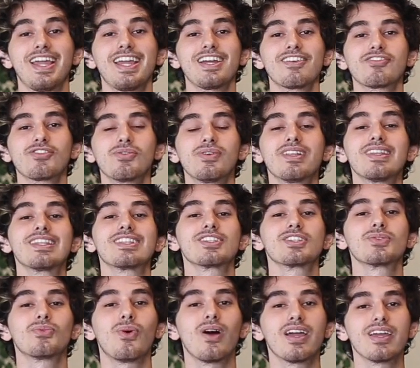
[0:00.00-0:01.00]
Hey everyone, this
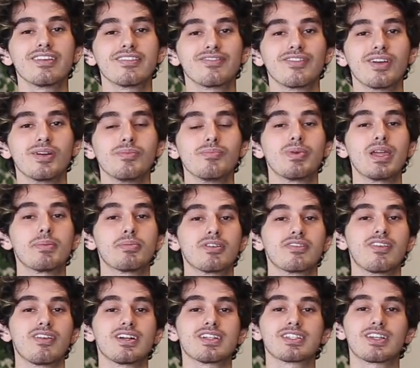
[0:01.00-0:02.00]
is Wyatt from
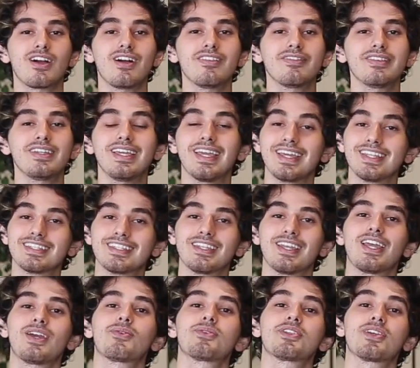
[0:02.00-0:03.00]
Paper Fox Coffee, and
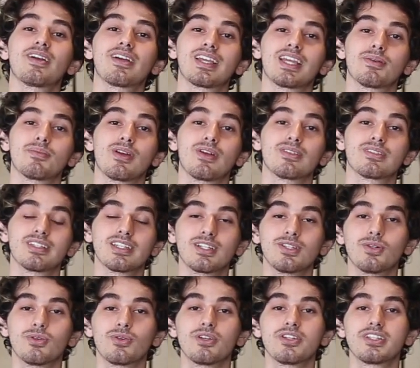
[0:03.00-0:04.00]
today we're talking about
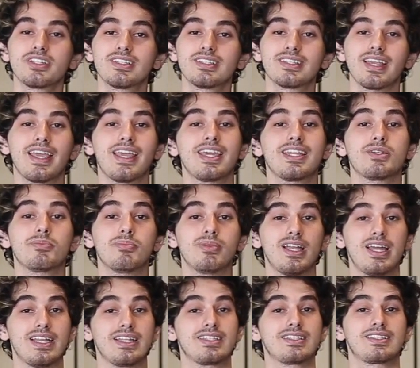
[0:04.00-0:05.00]
single origins and
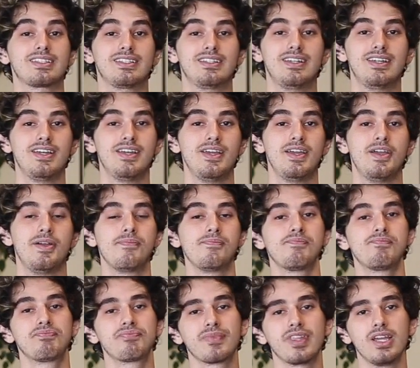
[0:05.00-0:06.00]
blends.
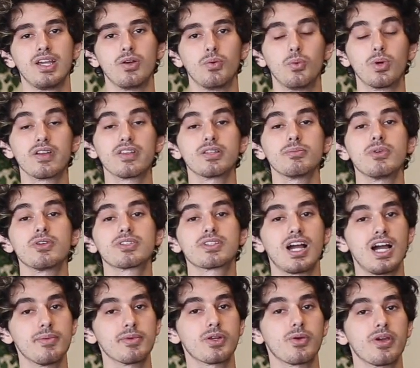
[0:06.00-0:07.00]
One of the most
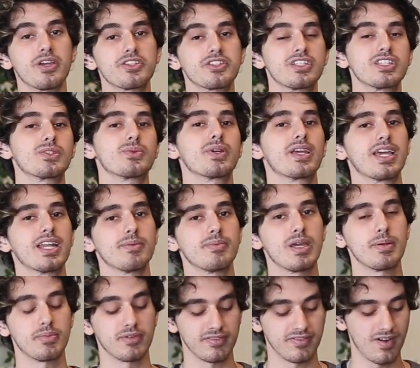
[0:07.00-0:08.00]
common questions we get at
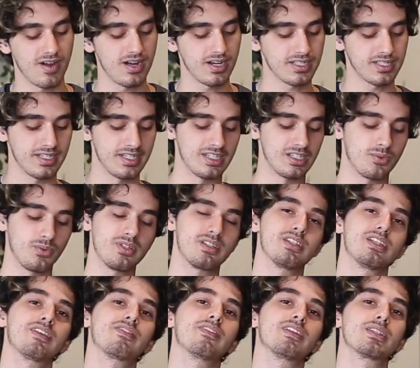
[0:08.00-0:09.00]
Paper Fox is what's
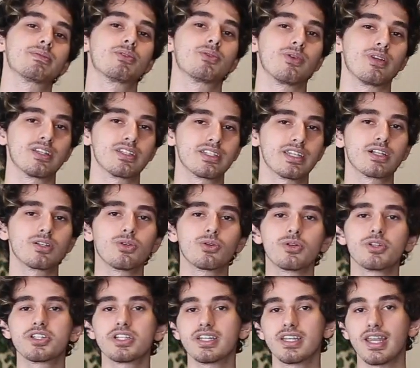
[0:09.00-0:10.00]
the difference between a single
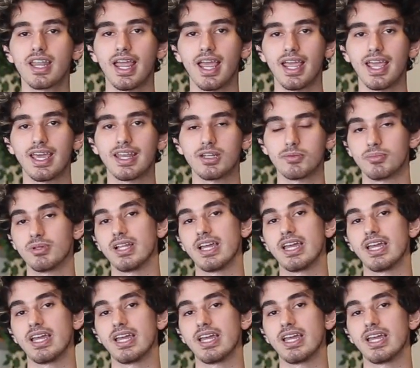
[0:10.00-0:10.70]
origin and a